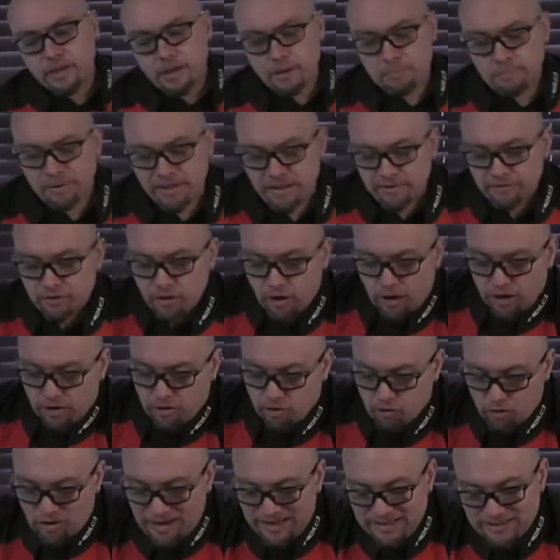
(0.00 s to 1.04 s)
But they've got a
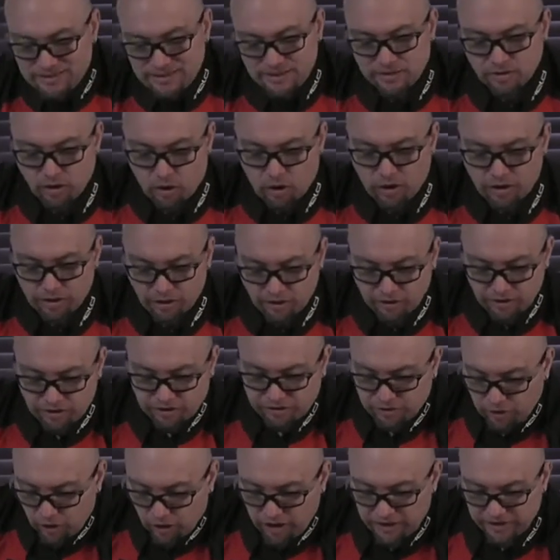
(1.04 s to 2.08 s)
great design on the
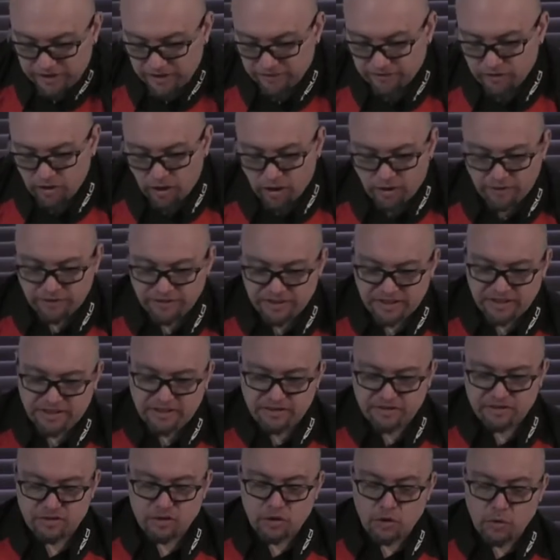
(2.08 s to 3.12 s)
side. They've got obviously
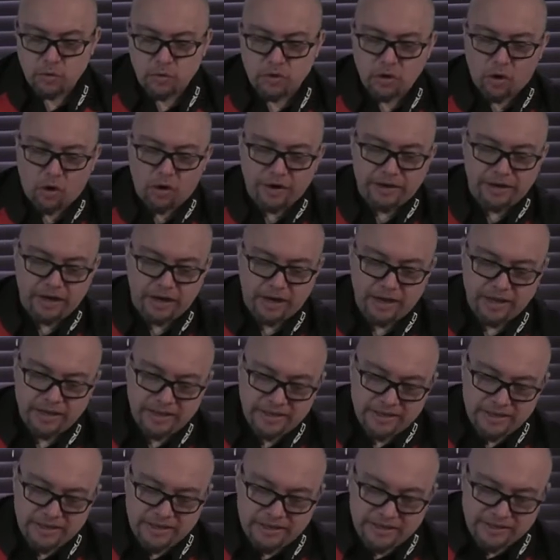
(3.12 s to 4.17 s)
this new kind
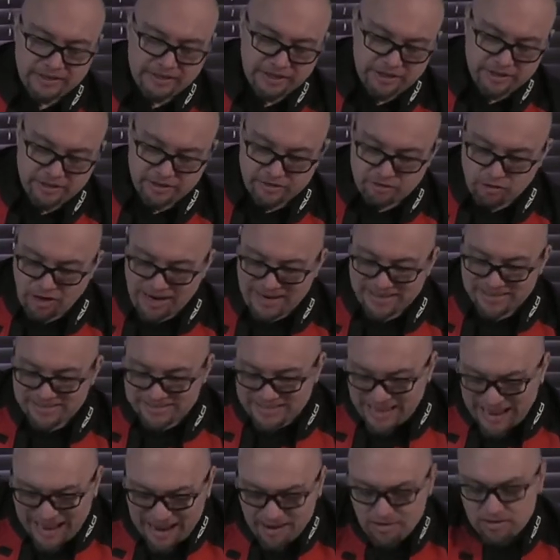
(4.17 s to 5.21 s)
of distressed
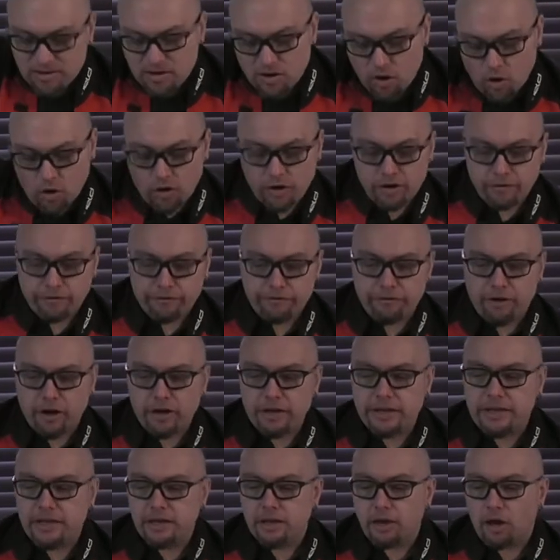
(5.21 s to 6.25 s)
out, kind of
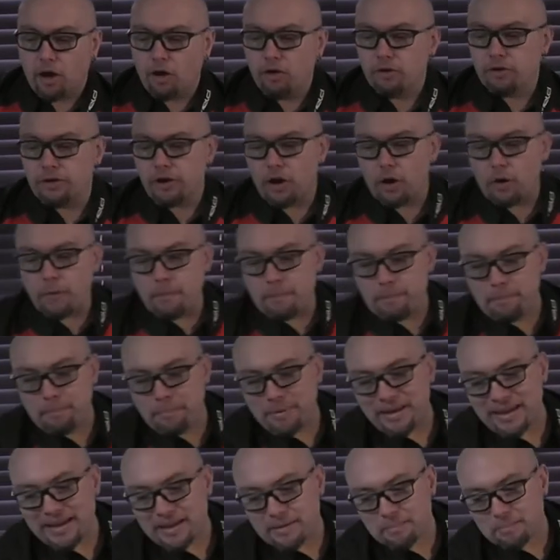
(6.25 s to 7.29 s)
funky logo.
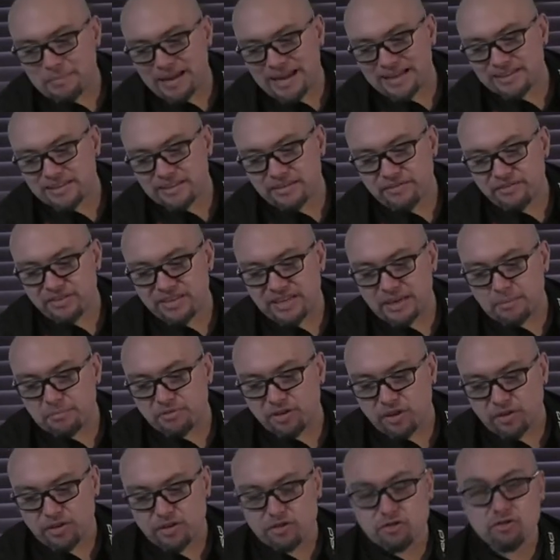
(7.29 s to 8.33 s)
Big massive zips
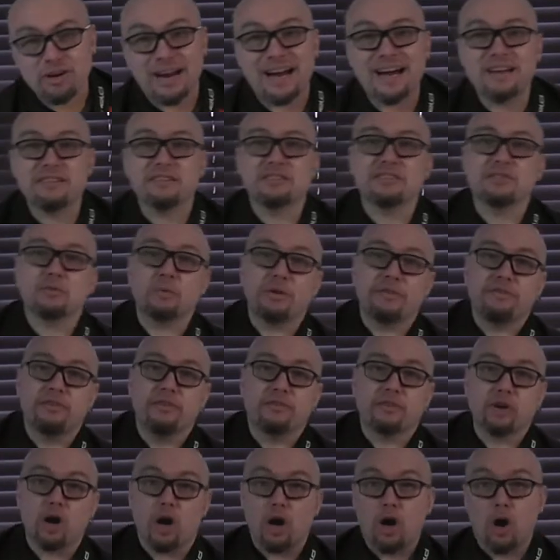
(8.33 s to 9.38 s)
on the trousers, so if
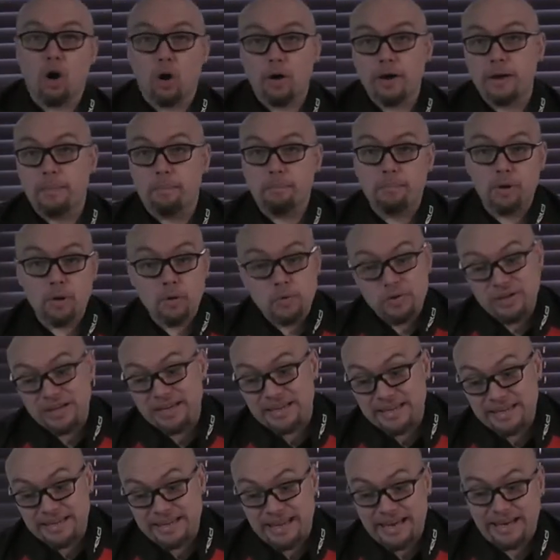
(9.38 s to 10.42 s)
you've got a higher boot, you
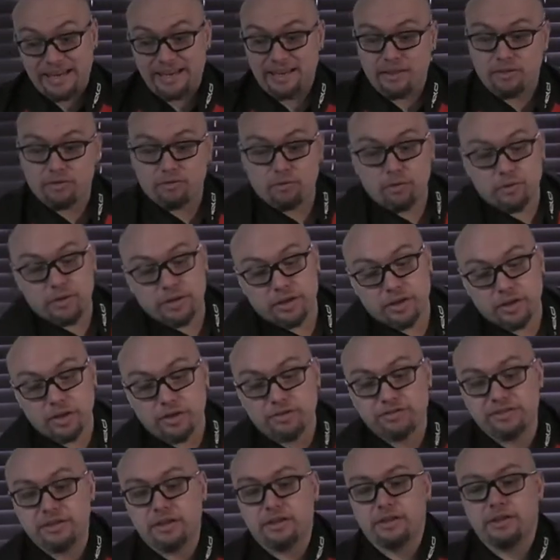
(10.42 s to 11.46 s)
can get it in through the
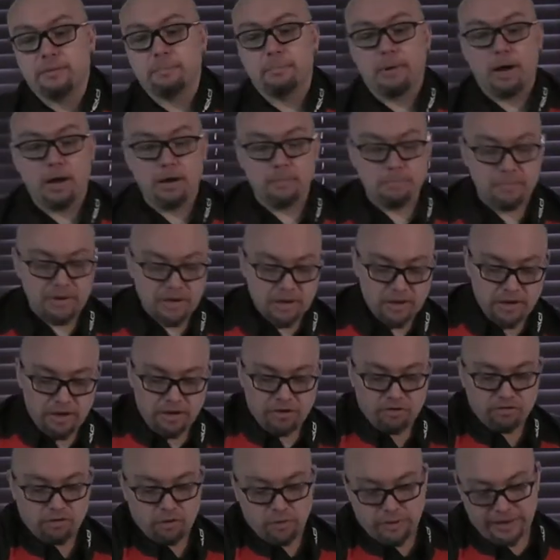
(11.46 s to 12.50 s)
gusset at the bottom,
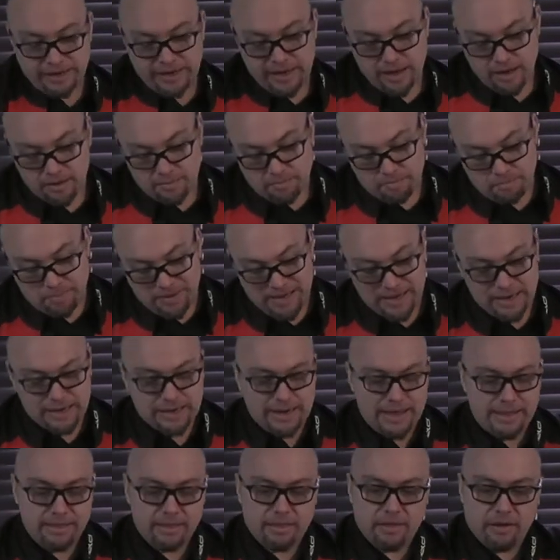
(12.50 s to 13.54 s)
through here. Big
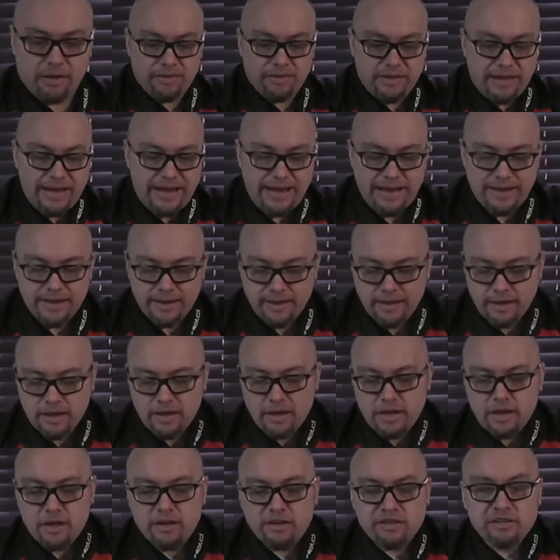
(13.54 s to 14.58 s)
length there.
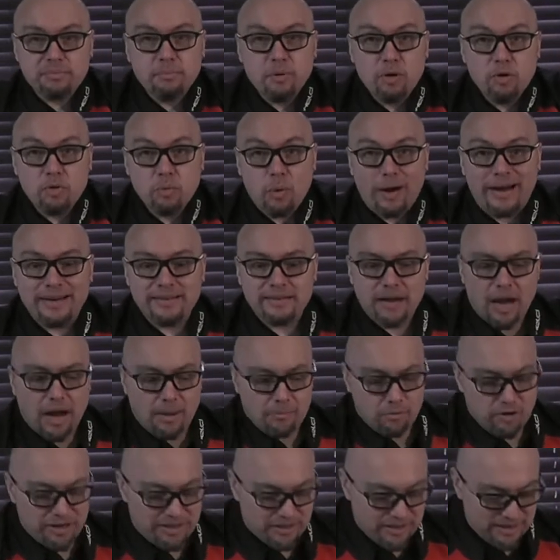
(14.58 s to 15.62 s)
Smooth ways
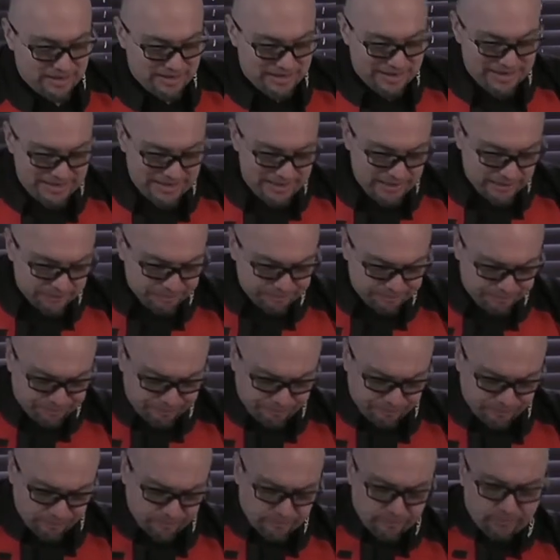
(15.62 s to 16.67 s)
armour in the knee.
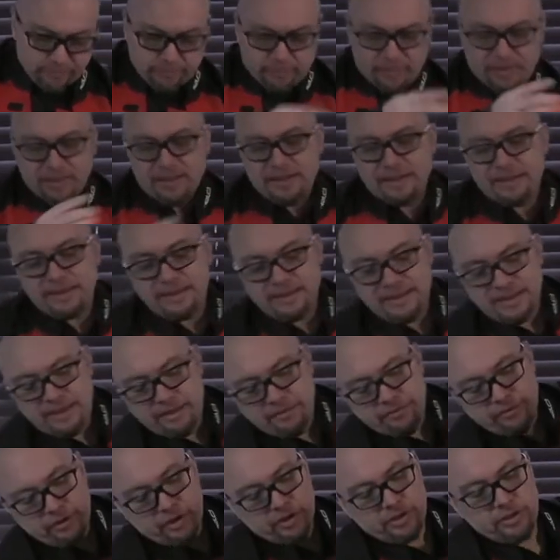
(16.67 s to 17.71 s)

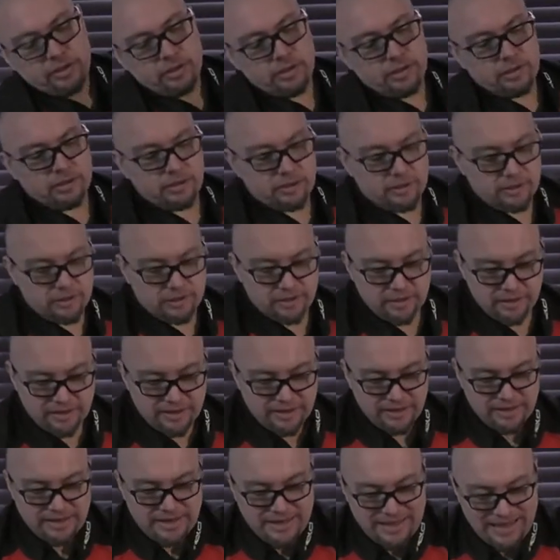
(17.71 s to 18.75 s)
Even
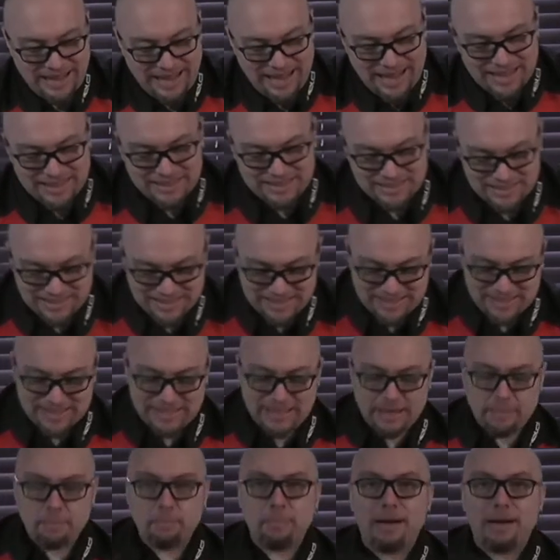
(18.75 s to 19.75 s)
anti-slip